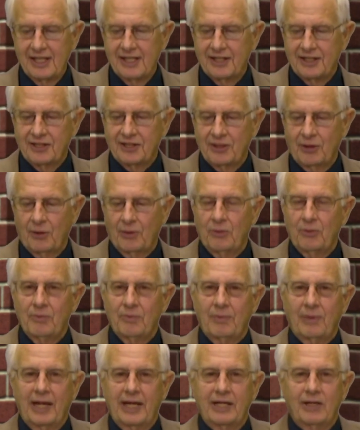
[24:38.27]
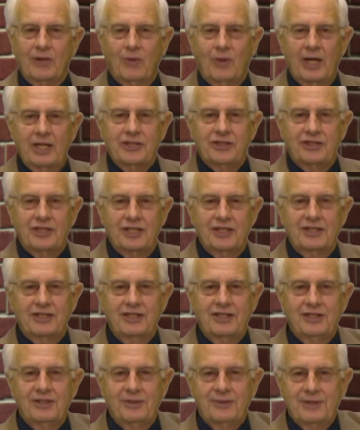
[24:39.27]
So my question to
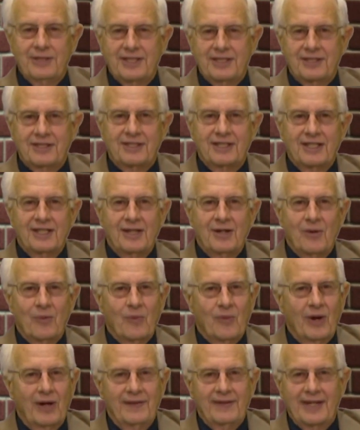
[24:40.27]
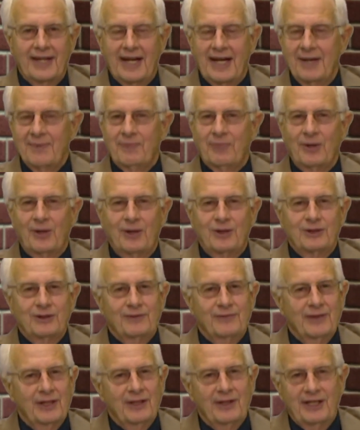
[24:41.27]
you is one that I pose
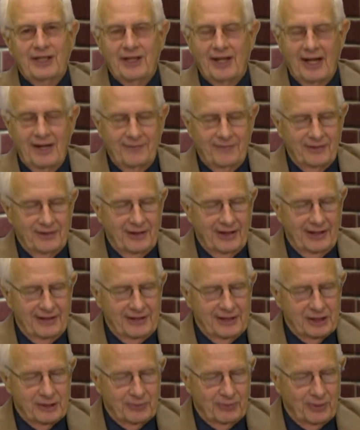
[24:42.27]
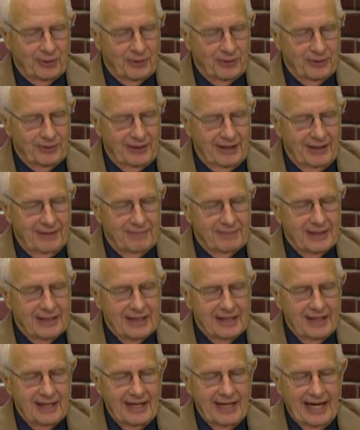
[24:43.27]
very often on this program.
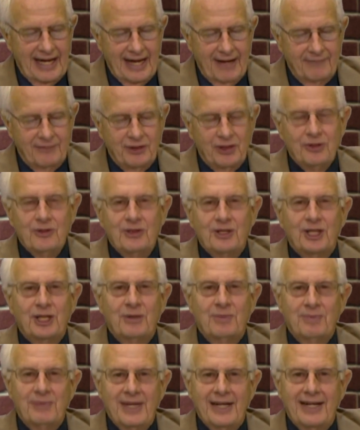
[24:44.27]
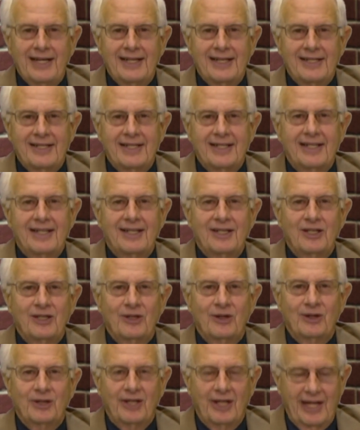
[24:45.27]
Have you committed
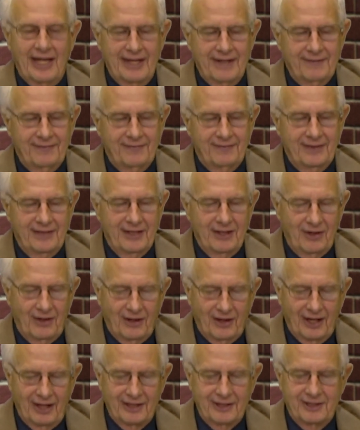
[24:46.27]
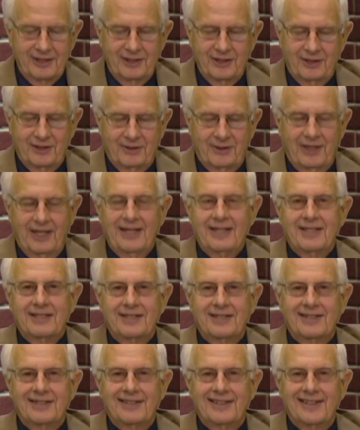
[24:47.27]
your life and heart to
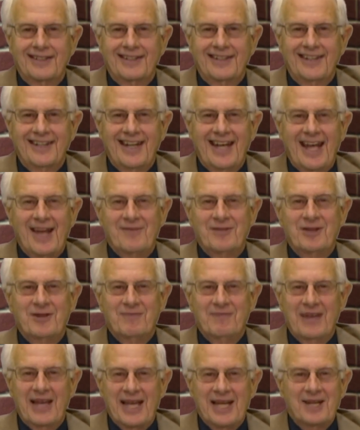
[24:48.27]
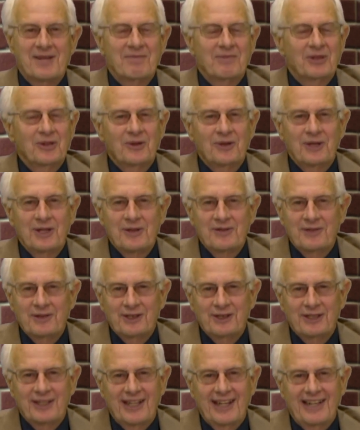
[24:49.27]
Christ? Have you made Him Lord of
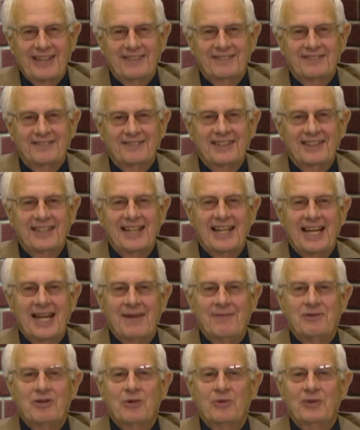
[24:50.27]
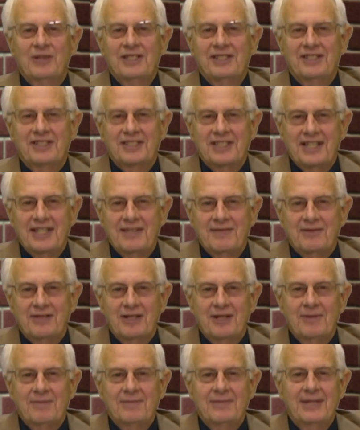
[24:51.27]
your life? Have you received
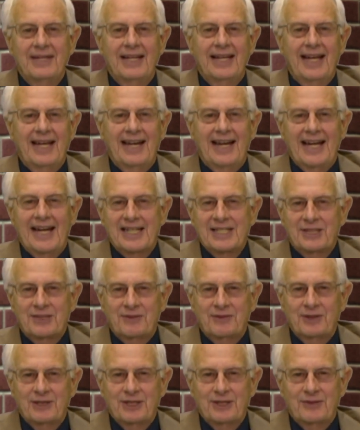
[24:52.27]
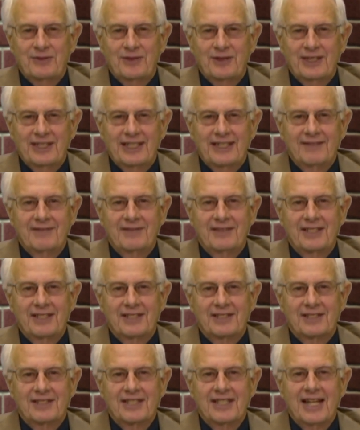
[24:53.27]
Him and asked for His
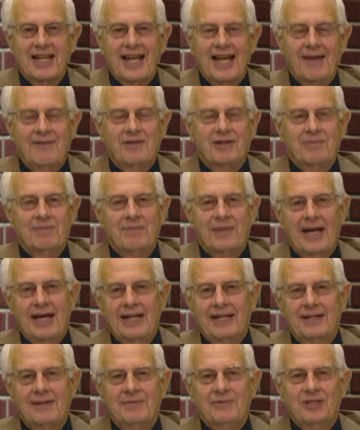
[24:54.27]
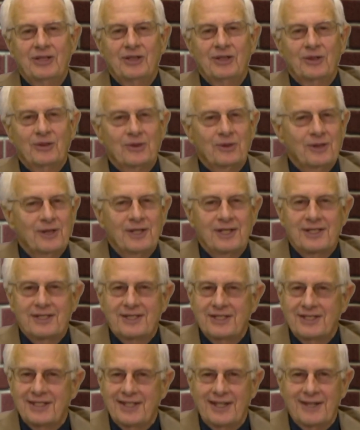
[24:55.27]
forgiveness? Have you made him your Lord and
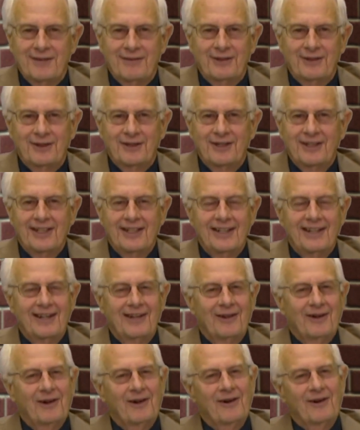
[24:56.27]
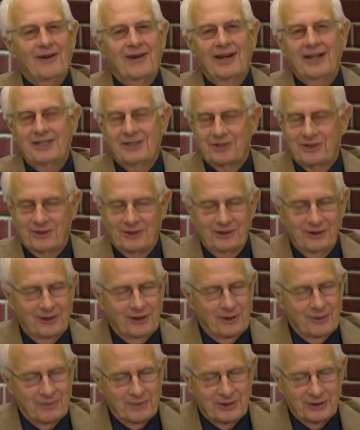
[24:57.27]
Savior? Oh, I sure
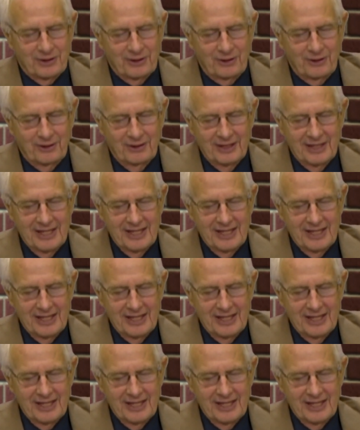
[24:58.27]
hope so.